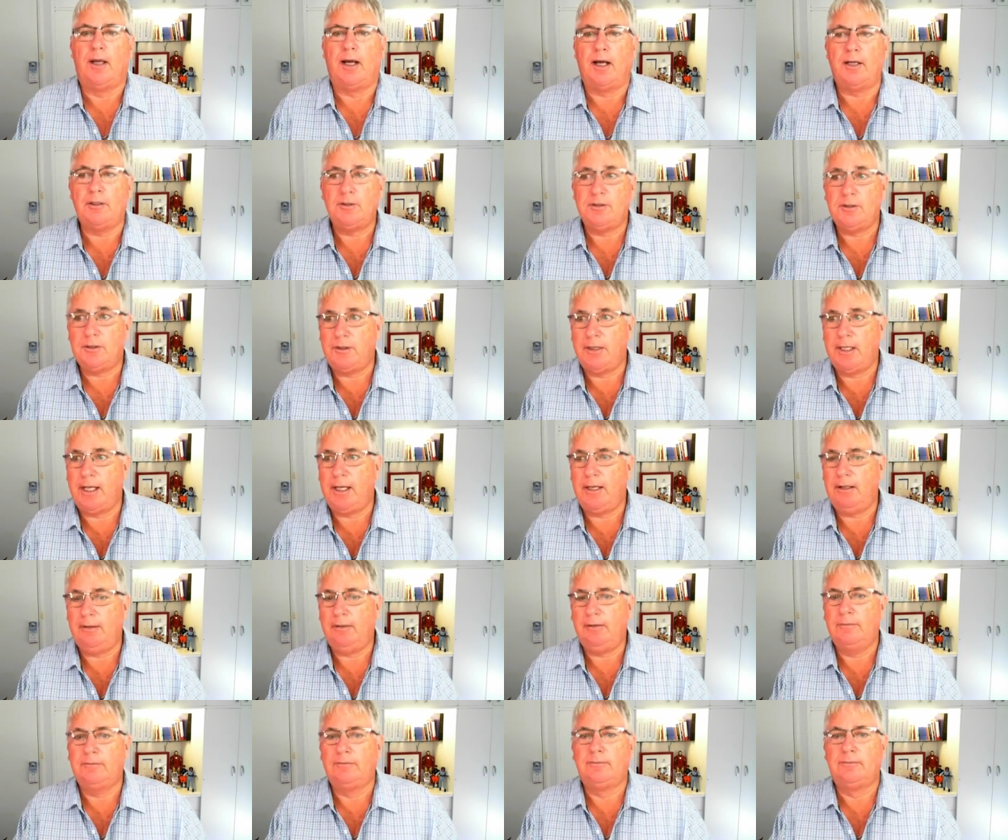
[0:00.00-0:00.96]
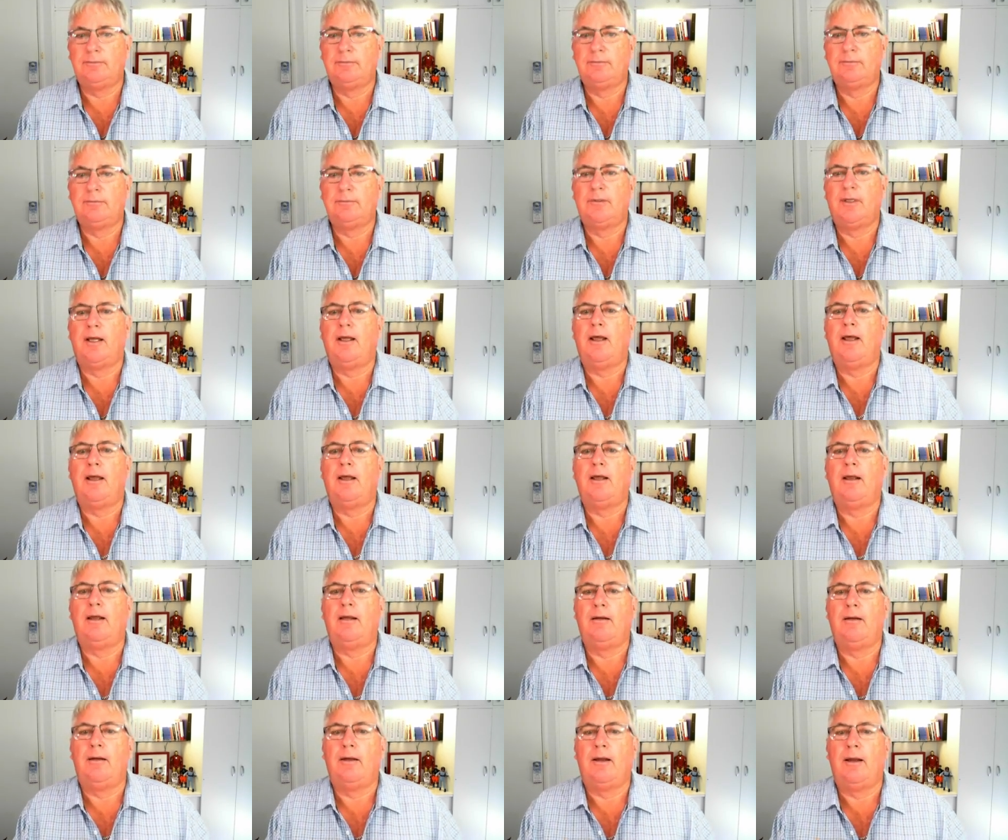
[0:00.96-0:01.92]
Until then,
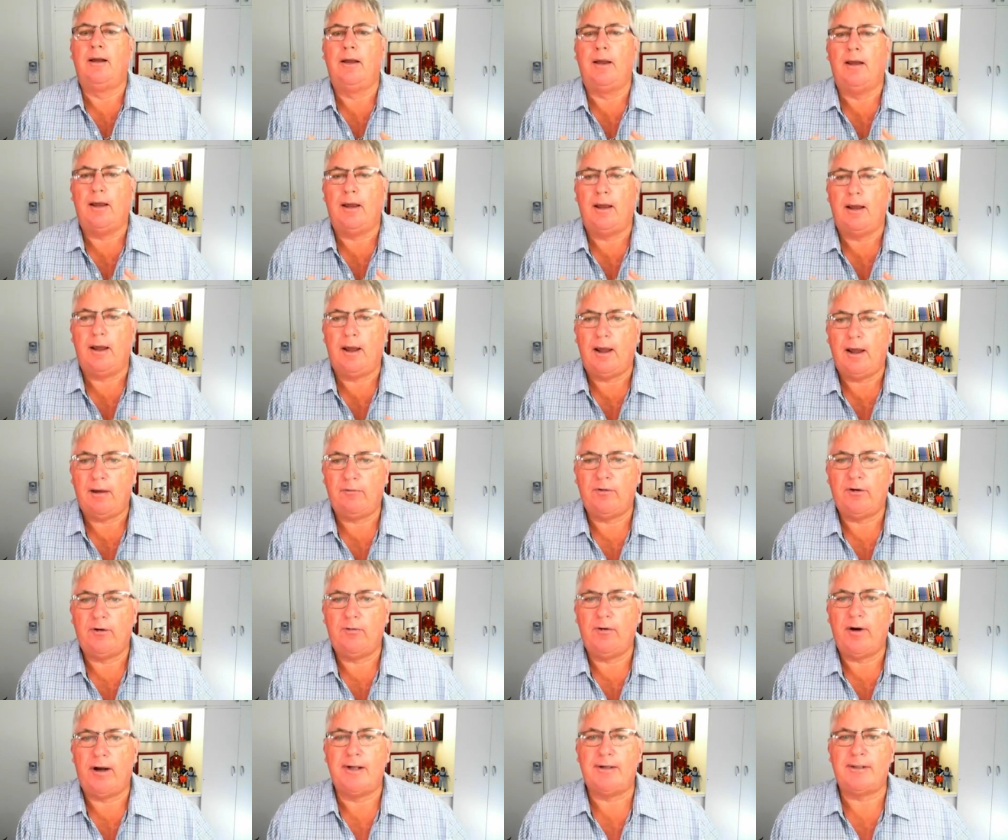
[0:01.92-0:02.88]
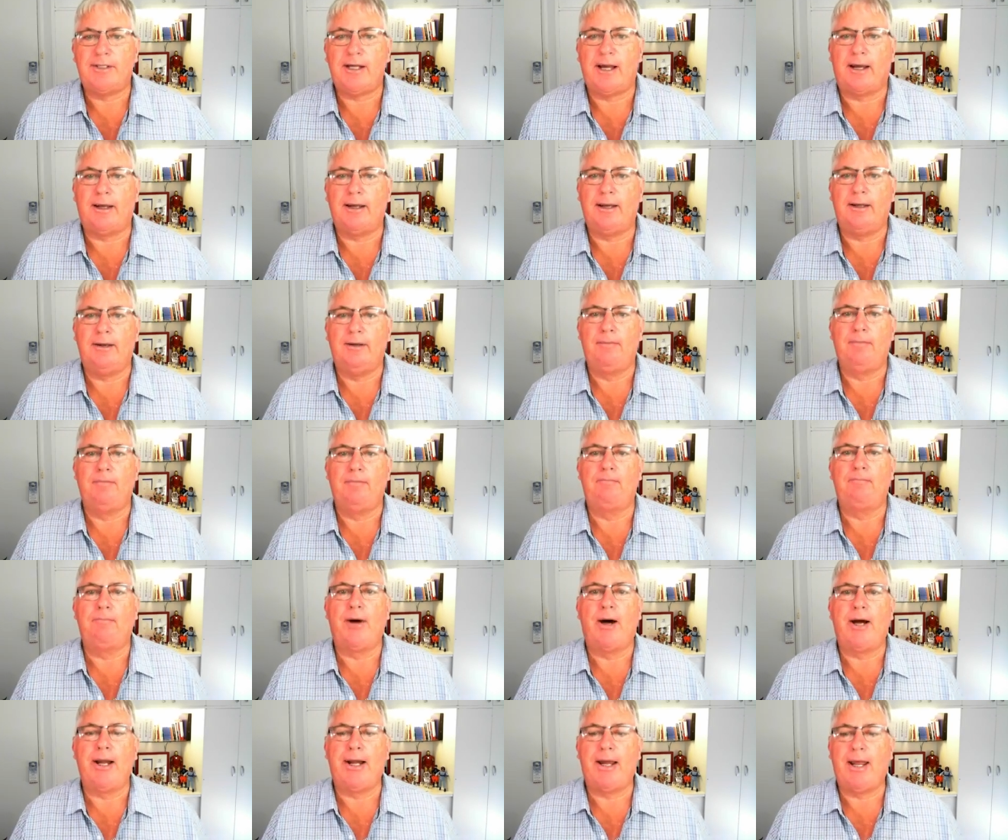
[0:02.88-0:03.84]
have a great day.
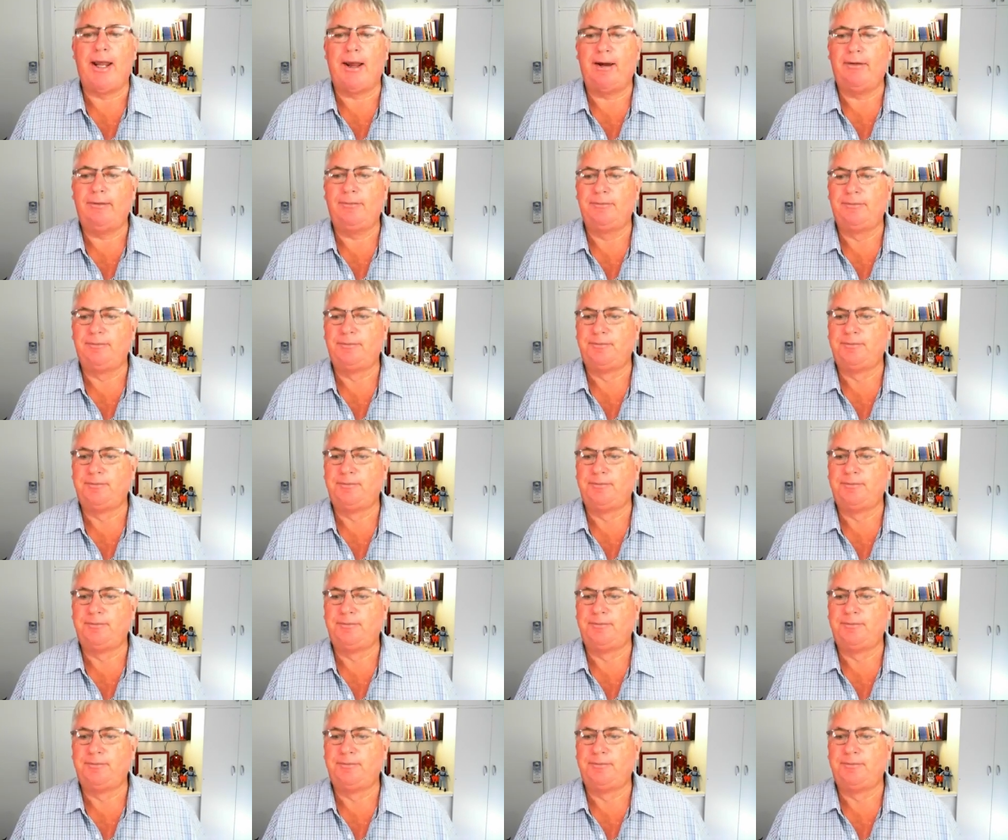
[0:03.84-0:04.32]
Bye now.